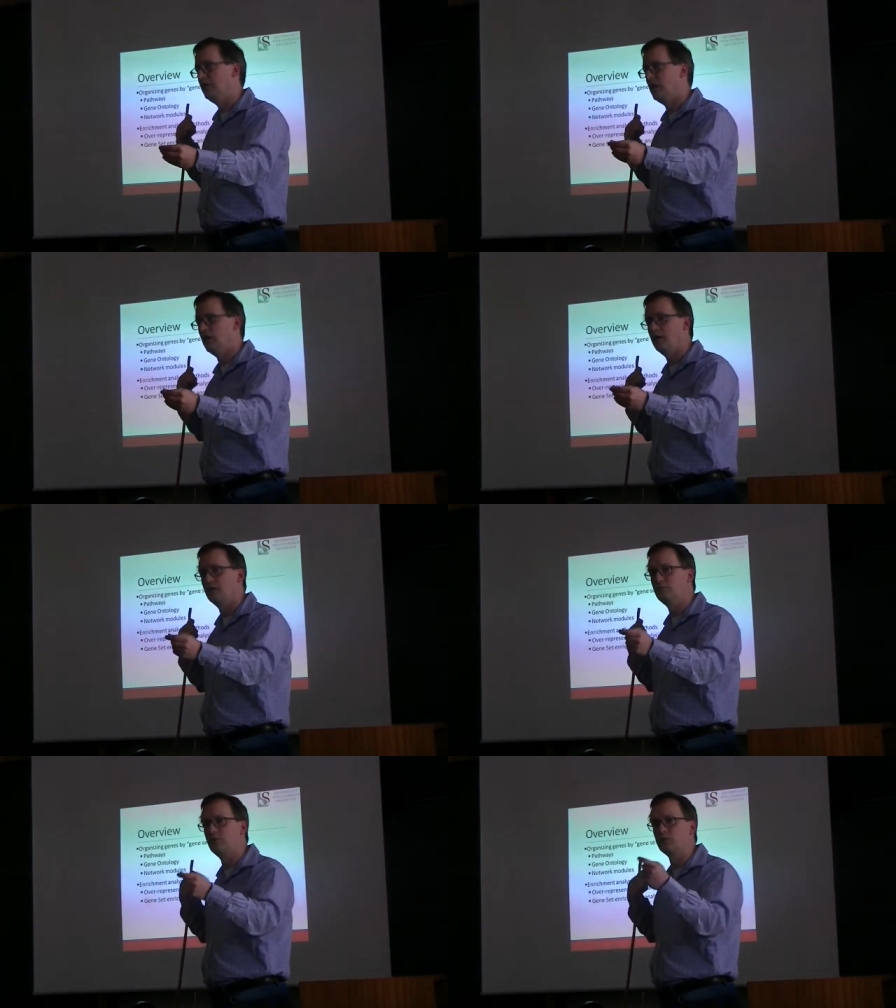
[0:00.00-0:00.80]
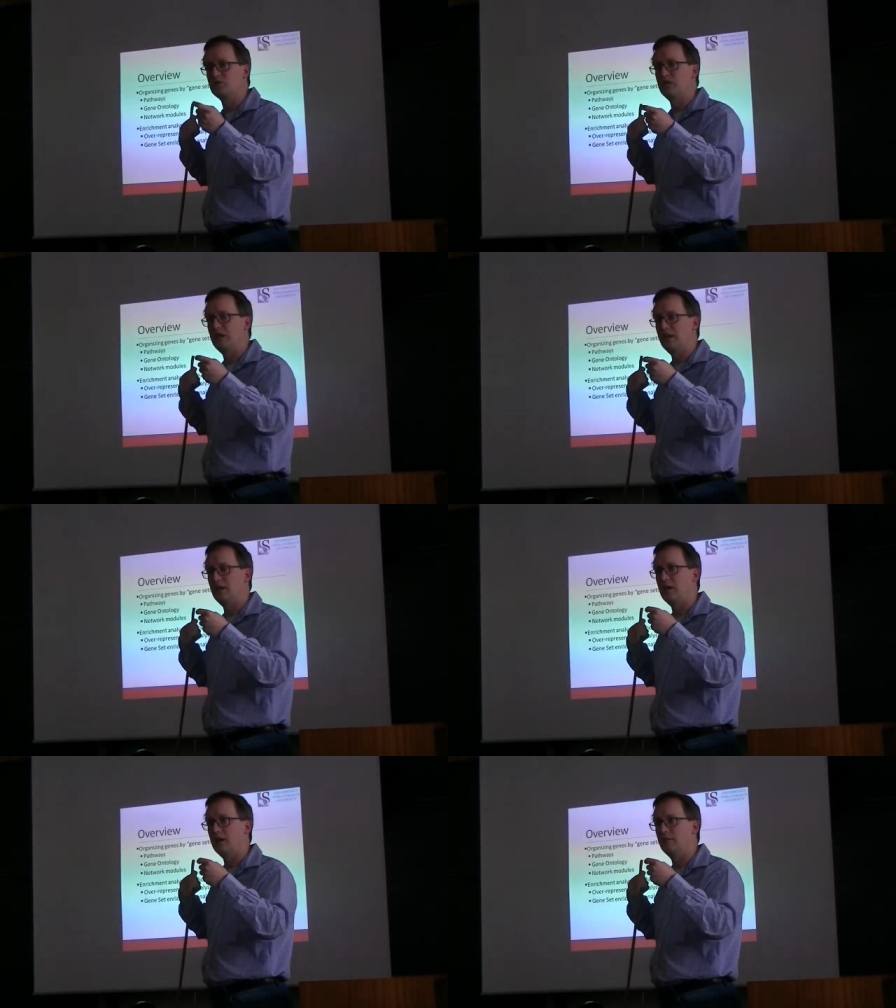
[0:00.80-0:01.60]
are most
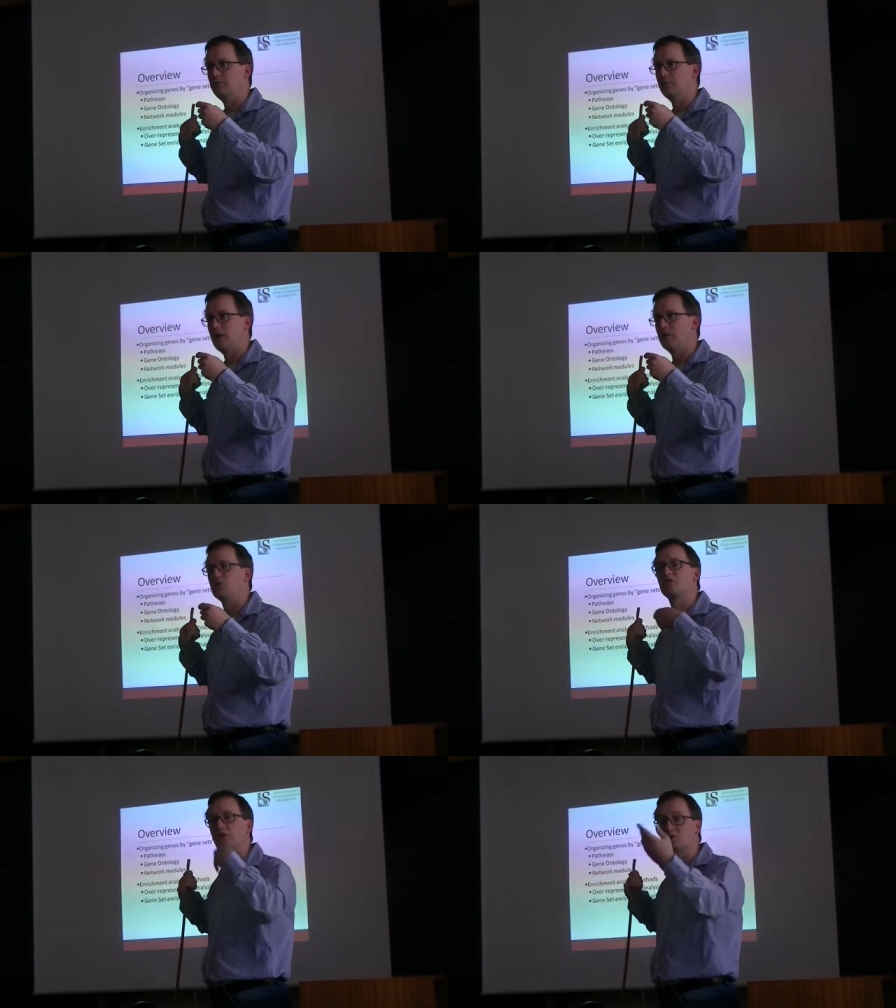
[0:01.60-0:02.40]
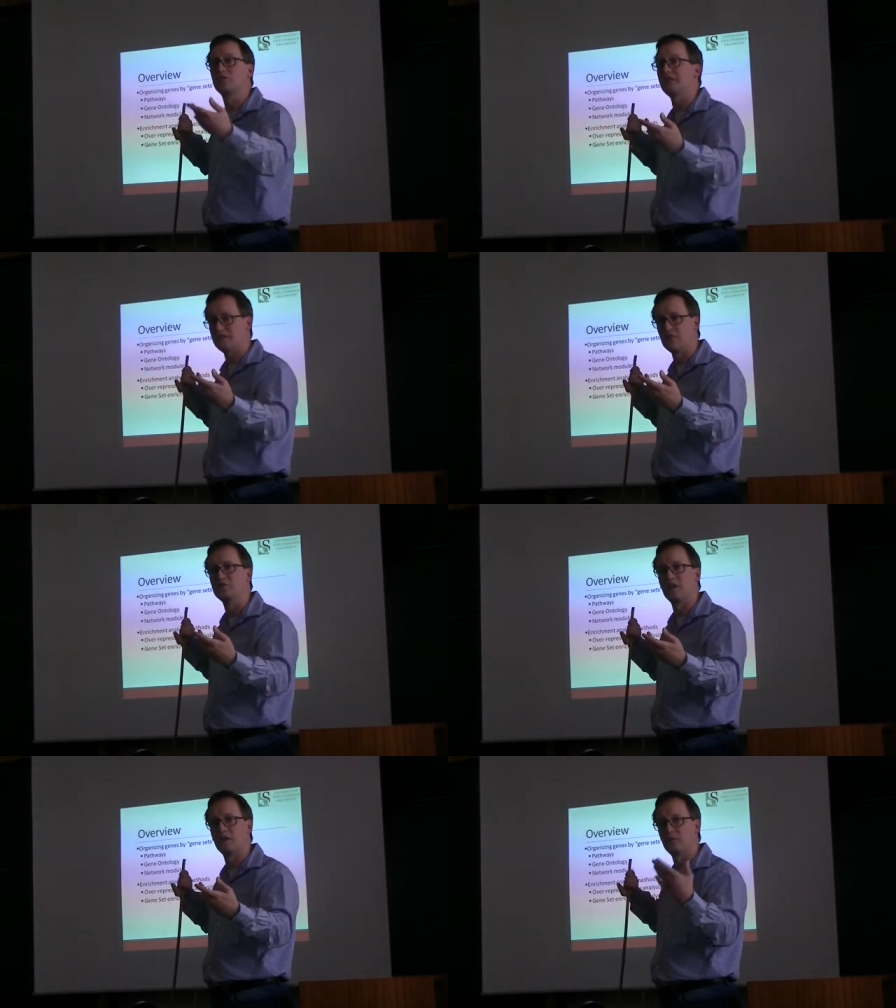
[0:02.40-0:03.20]
closely
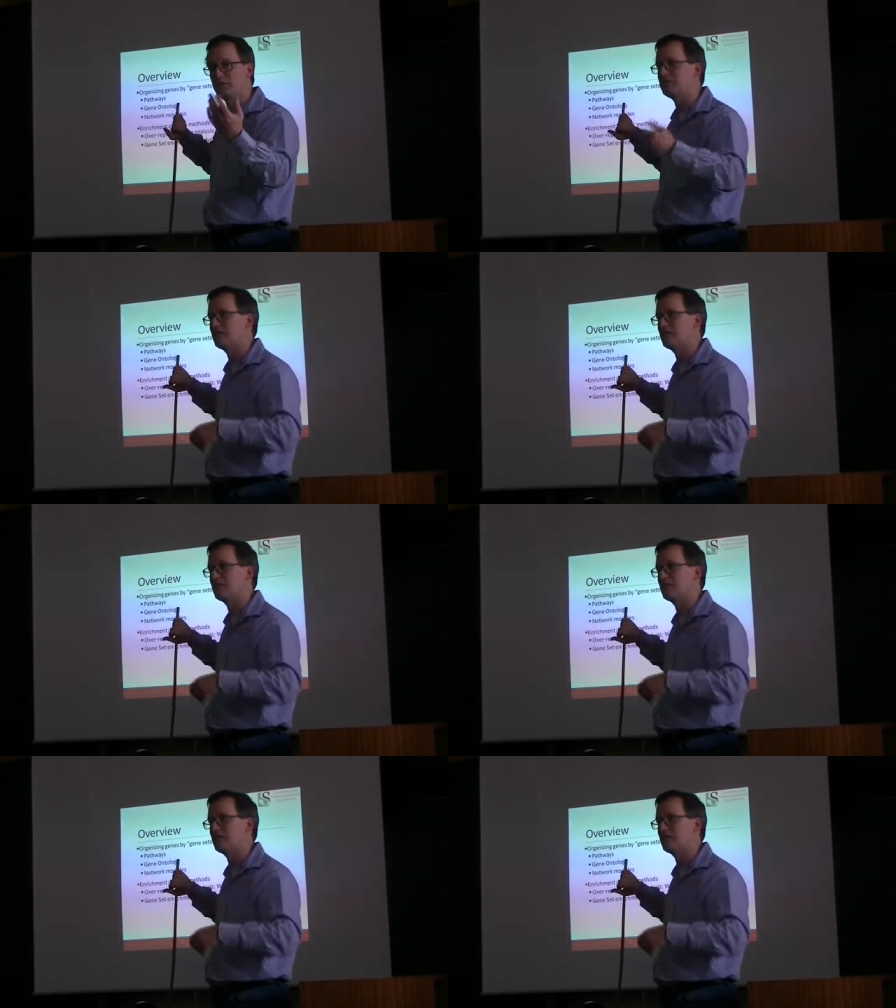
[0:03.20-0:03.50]
associated with this